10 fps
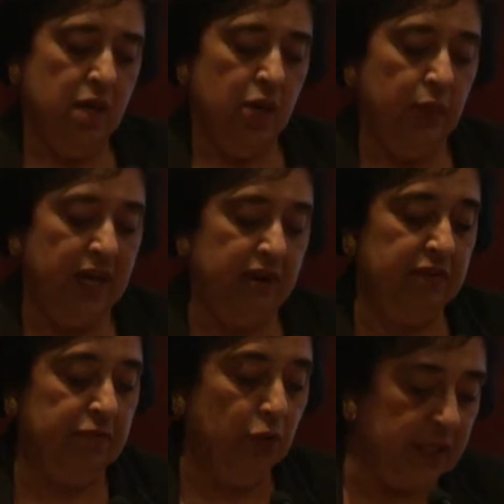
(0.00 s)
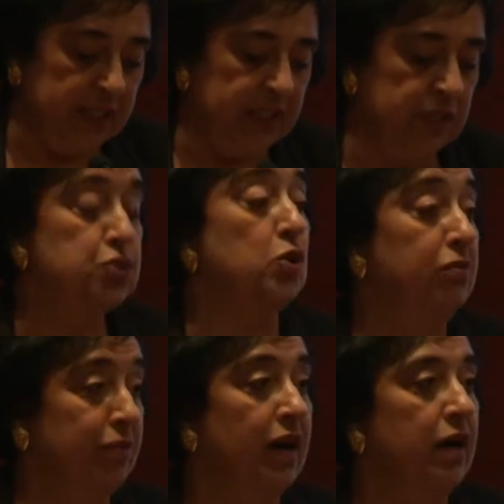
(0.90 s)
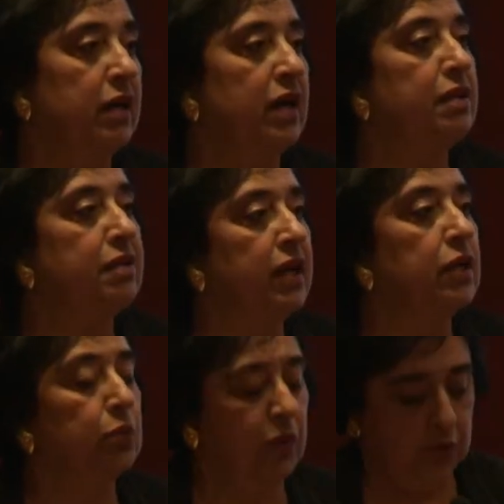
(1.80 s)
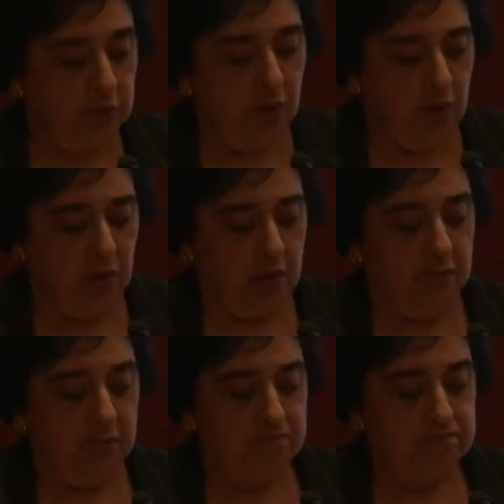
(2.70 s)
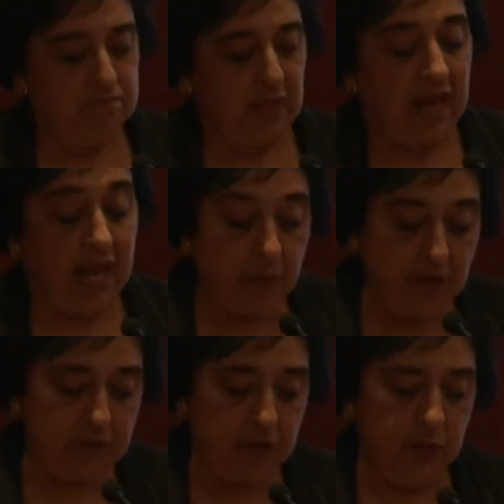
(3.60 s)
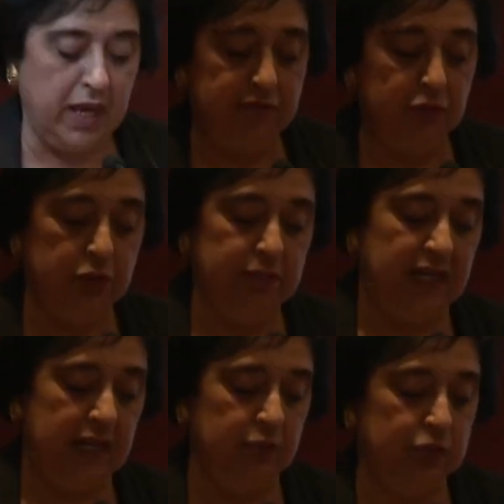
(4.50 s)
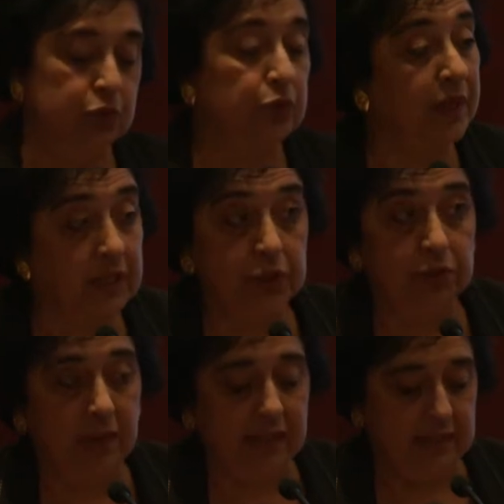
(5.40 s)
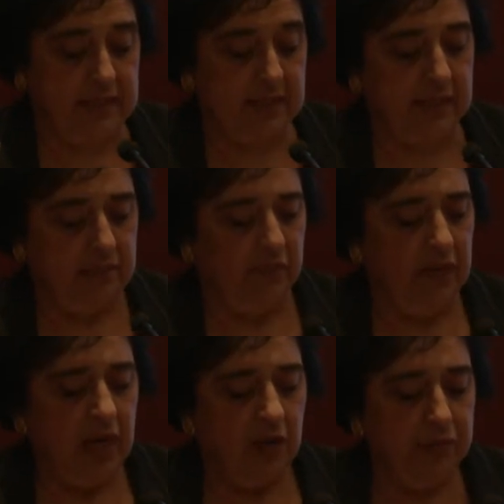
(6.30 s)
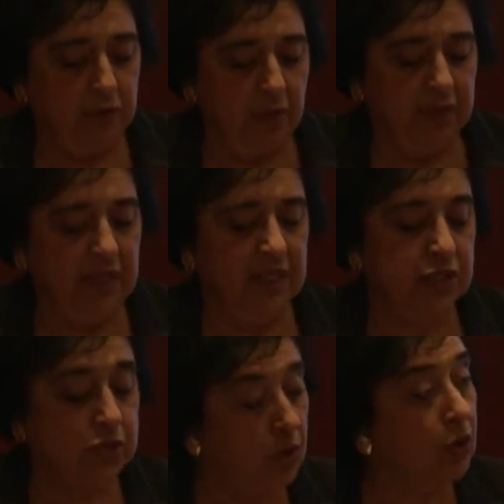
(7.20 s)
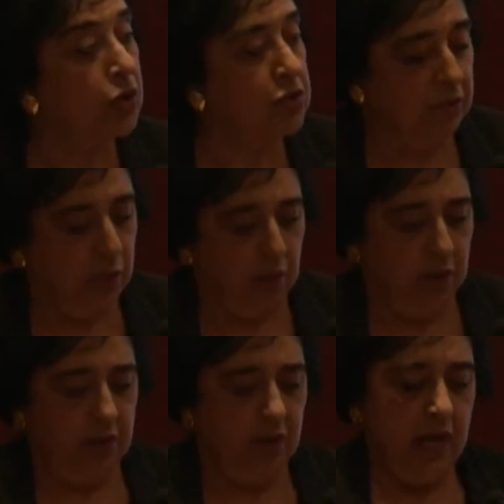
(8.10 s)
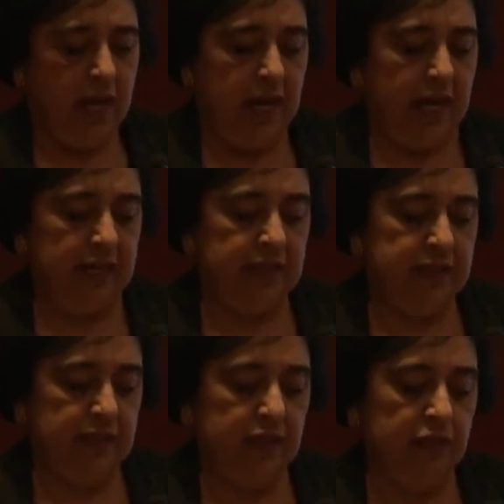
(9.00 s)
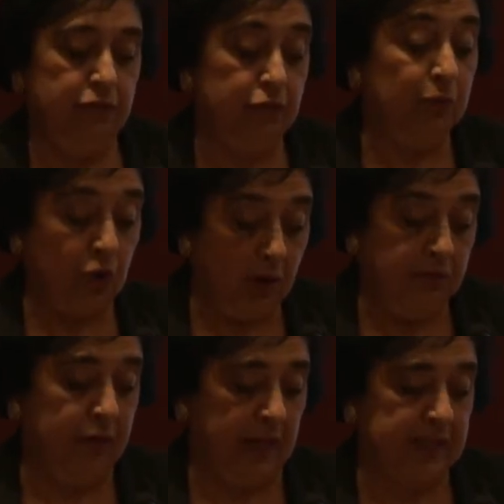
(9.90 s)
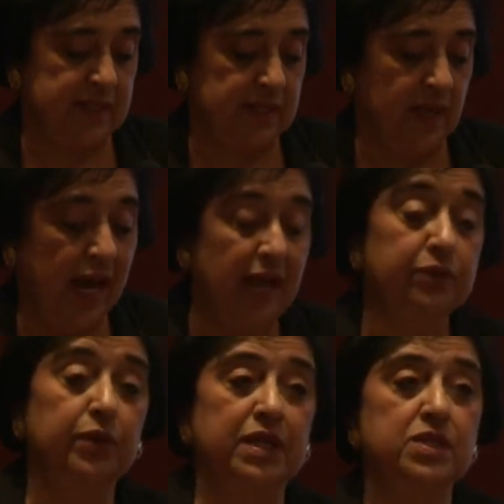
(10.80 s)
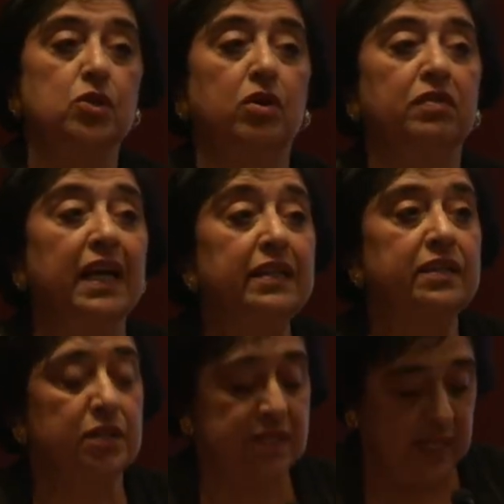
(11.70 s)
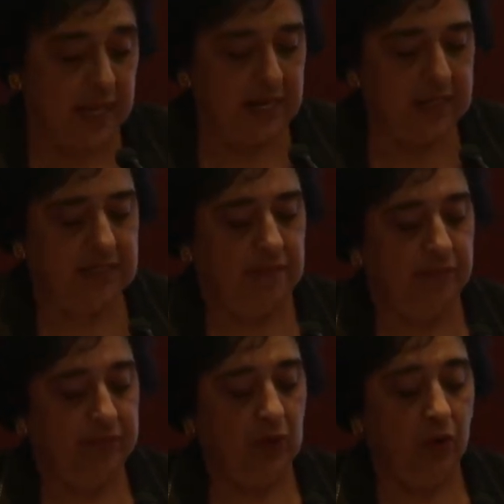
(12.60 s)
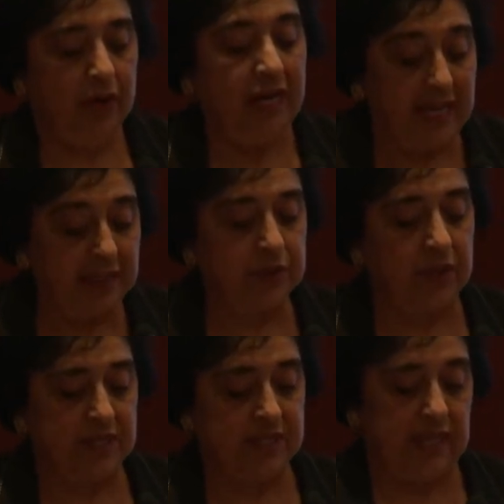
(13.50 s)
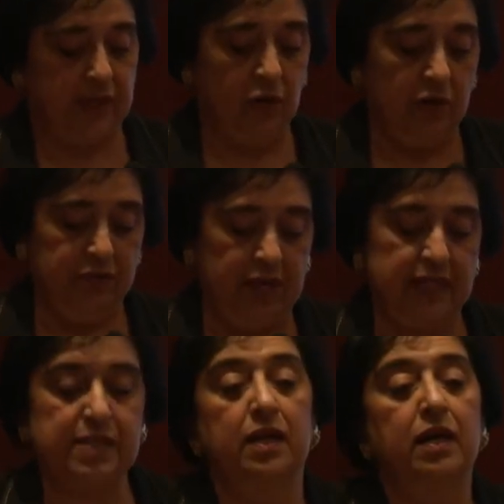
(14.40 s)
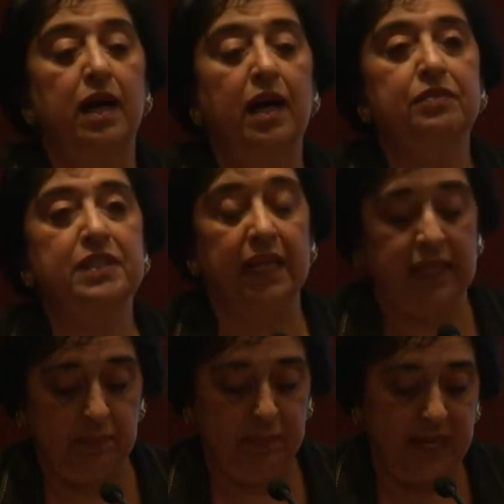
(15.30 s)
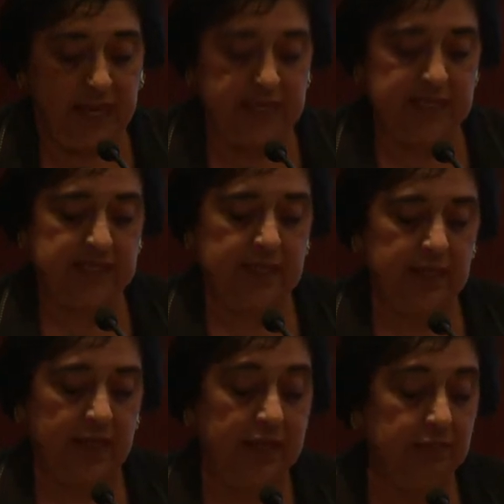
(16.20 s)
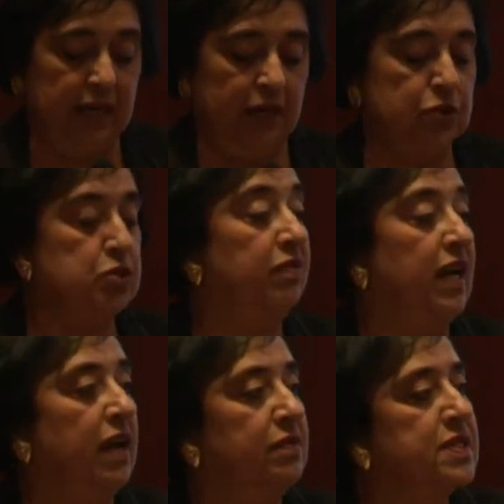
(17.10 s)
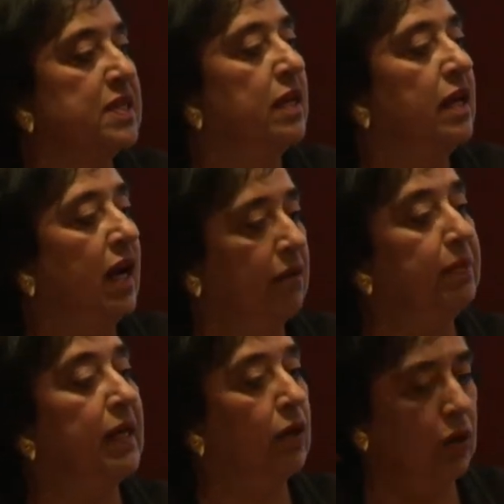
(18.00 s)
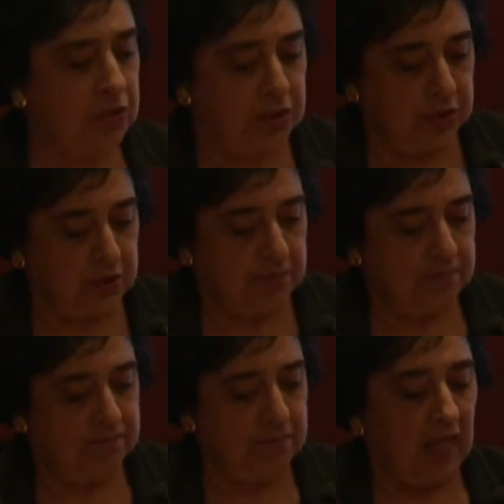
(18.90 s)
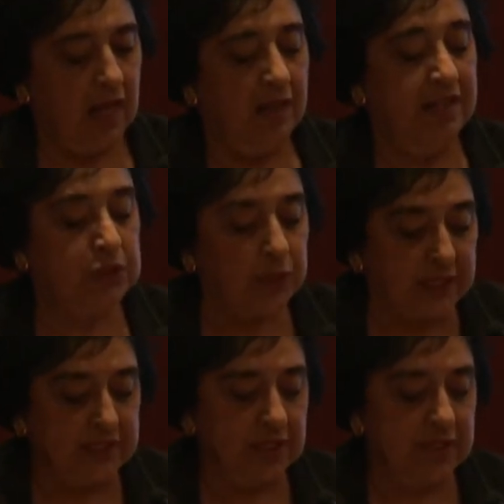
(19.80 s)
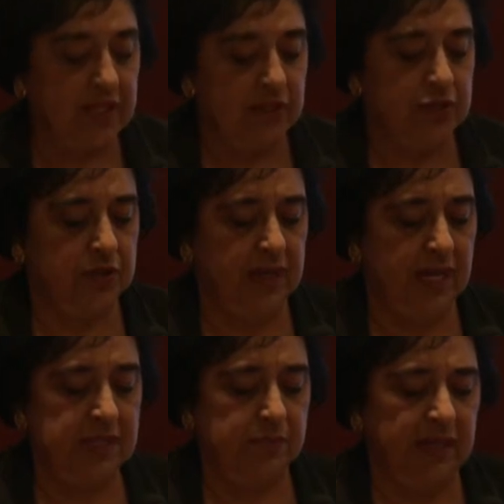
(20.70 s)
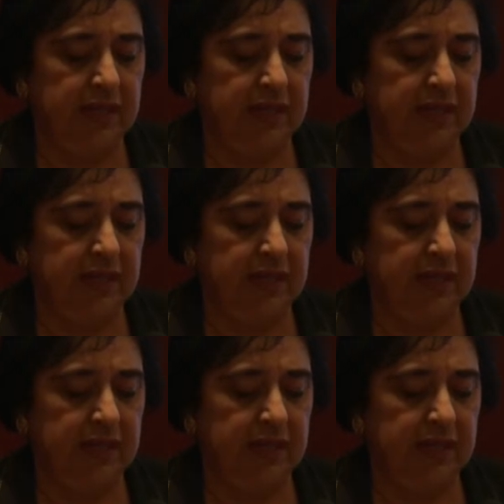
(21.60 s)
we have avoided so far a third world war. However, we have not been able to rid humanity from the scourge of war and from conflicts. Hundreds of interstate or intrastate conflicts have taken place and millions of lives have been lost. The 20th century has been